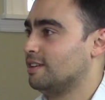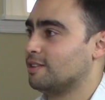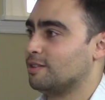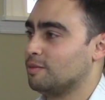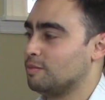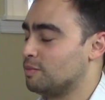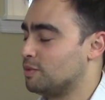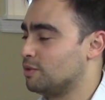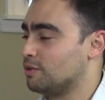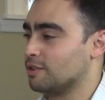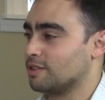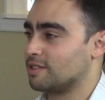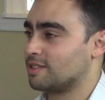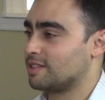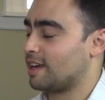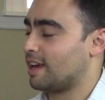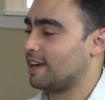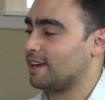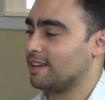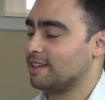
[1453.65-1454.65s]
computer
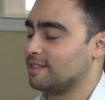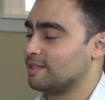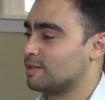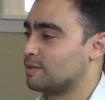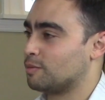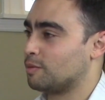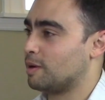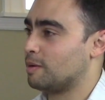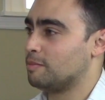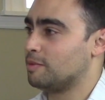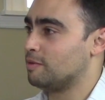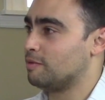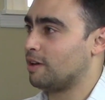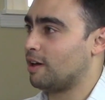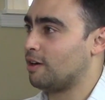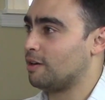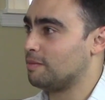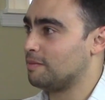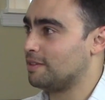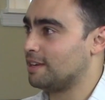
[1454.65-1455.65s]
science, web
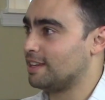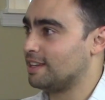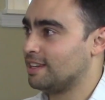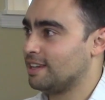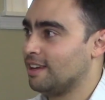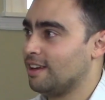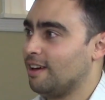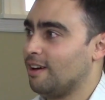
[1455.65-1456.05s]
development,